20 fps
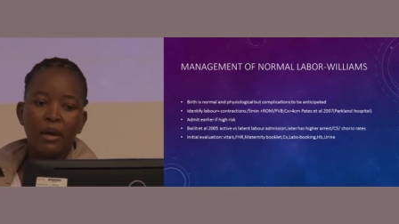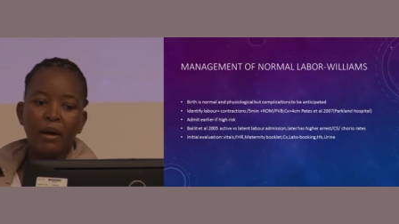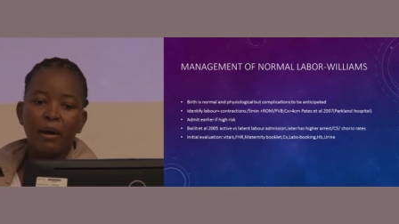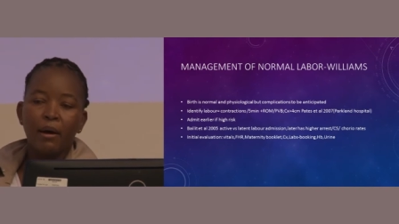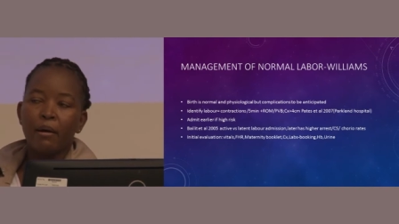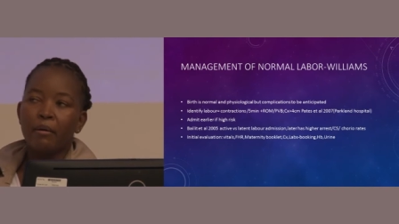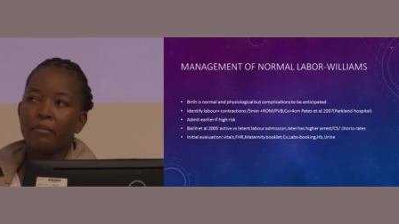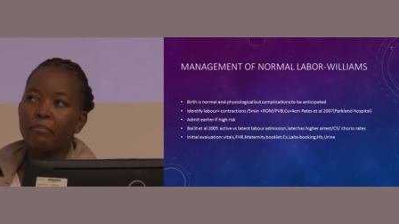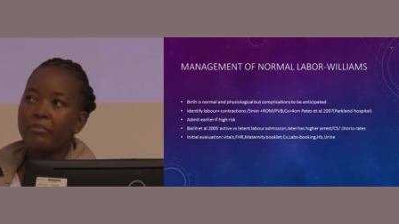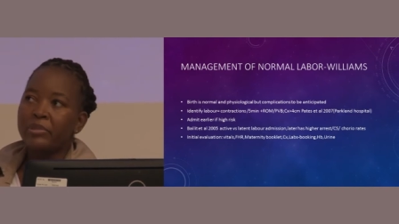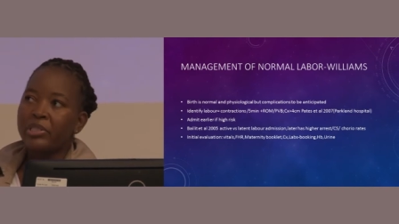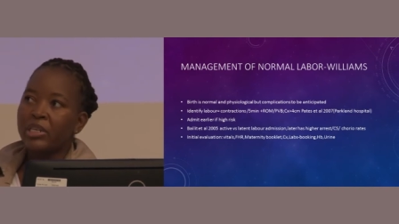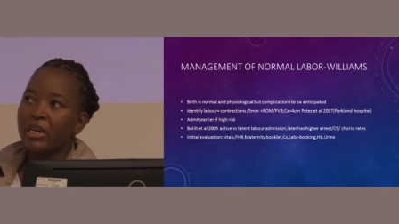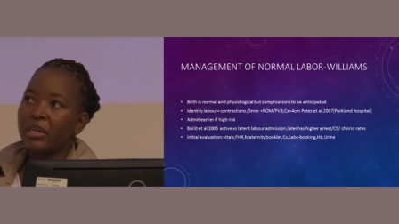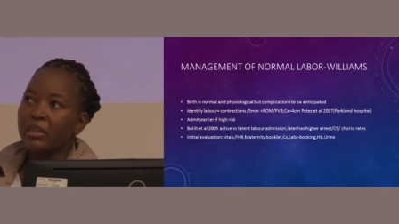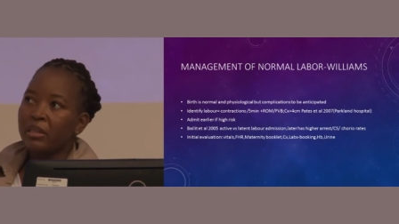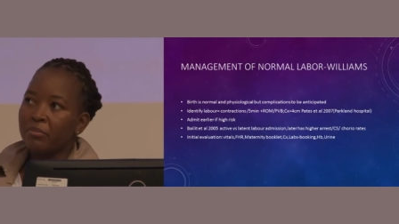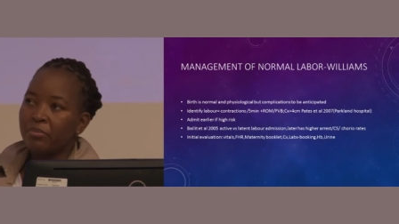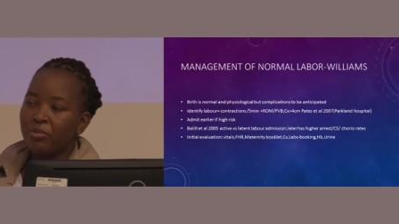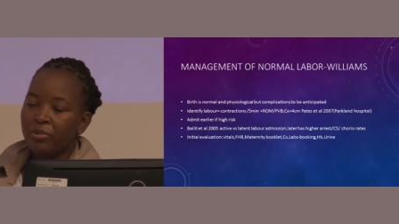um,
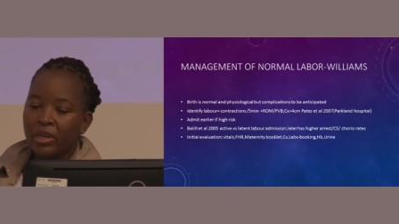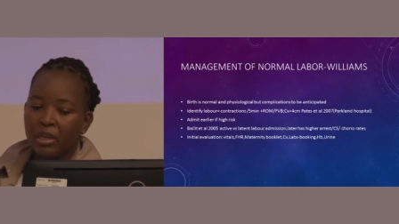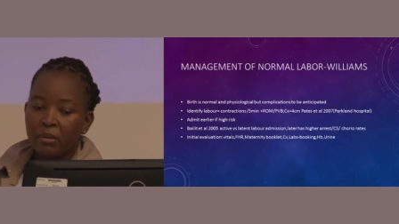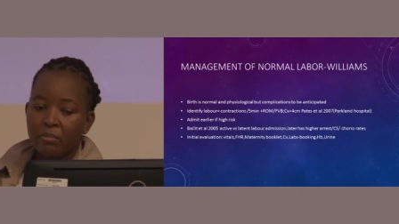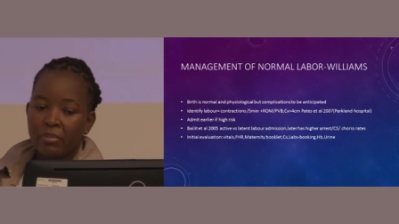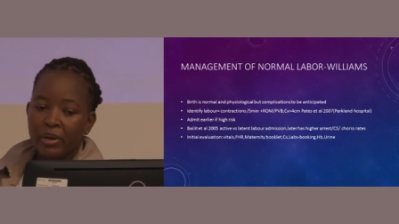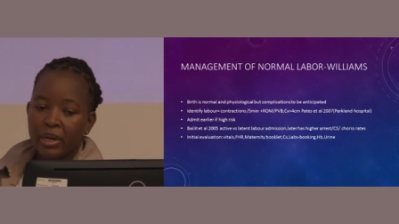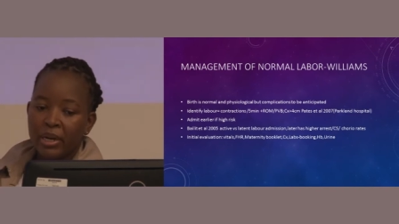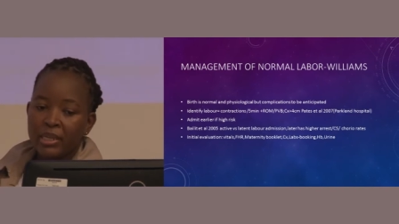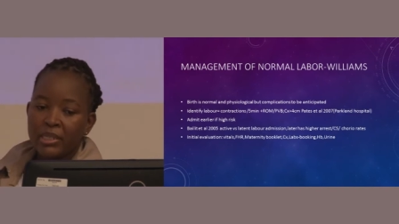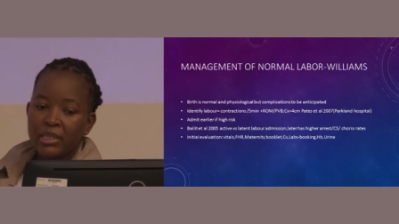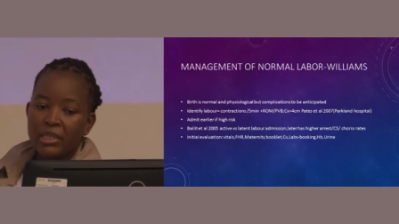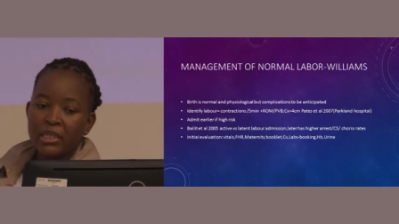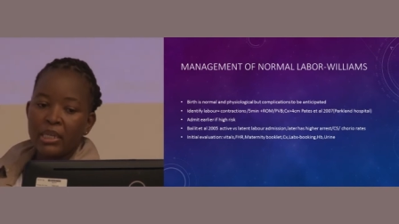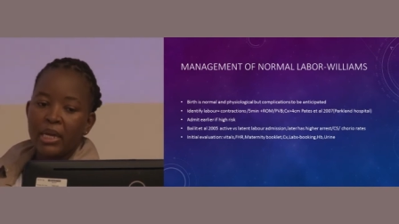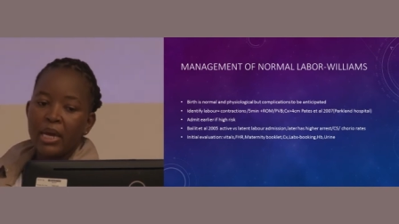the booking blast,